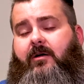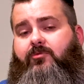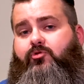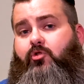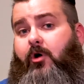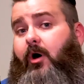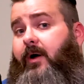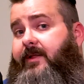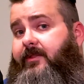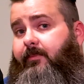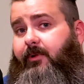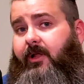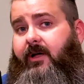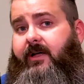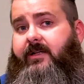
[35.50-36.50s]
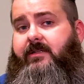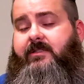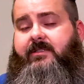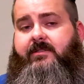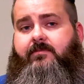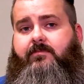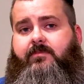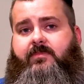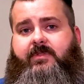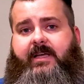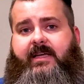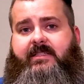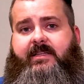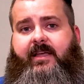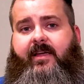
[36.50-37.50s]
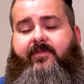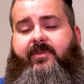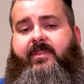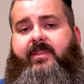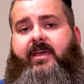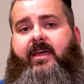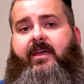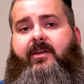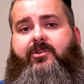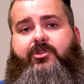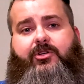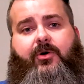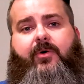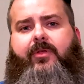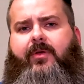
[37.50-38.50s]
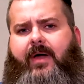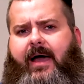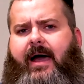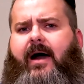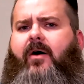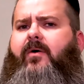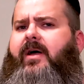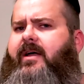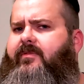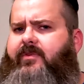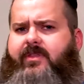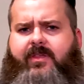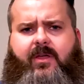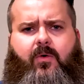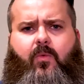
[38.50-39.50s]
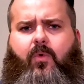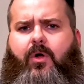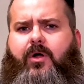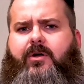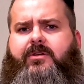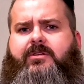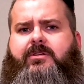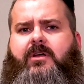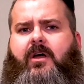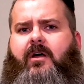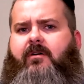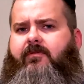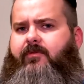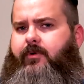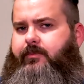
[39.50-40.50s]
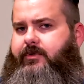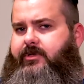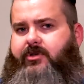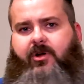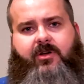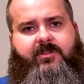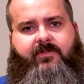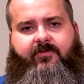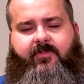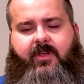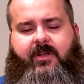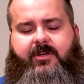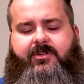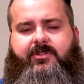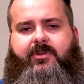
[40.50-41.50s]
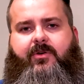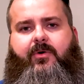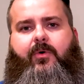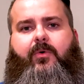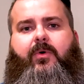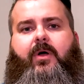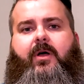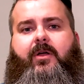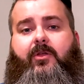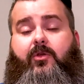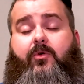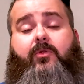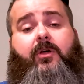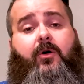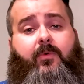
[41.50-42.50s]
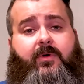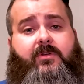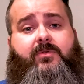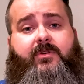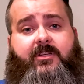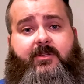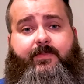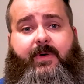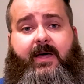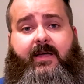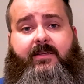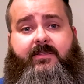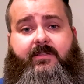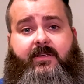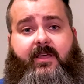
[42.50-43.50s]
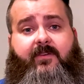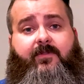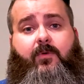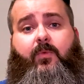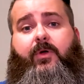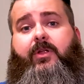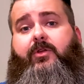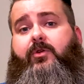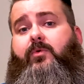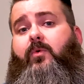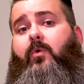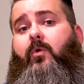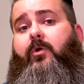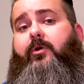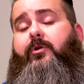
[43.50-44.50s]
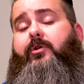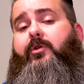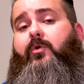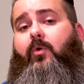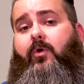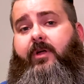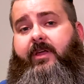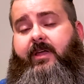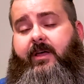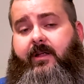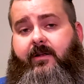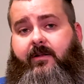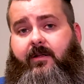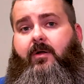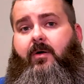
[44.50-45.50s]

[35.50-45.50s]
drawing the blood, testing everything, and showing you how everything works from start to finish so you'll know what to expect if and when you order your kit.